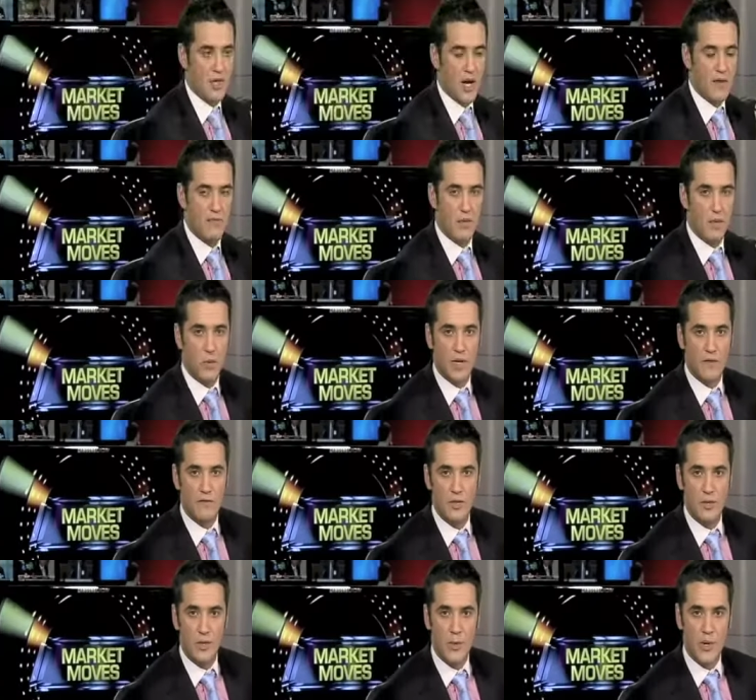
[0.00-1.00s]
time for a quick
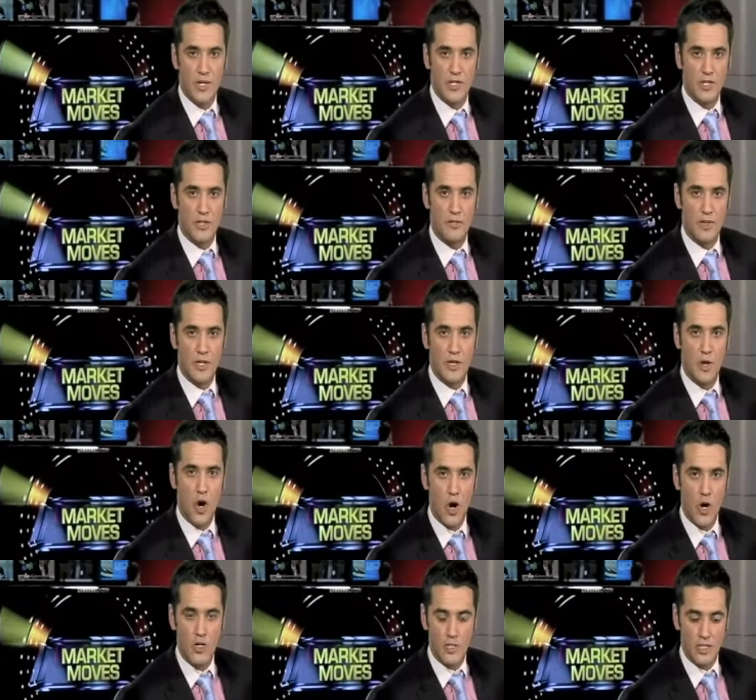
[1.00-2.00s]
viewer question,
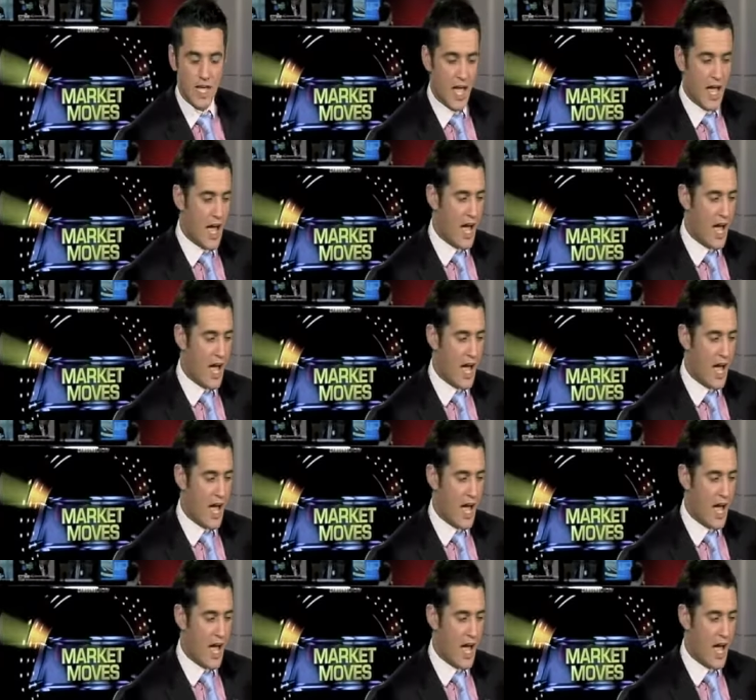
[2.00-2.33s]
because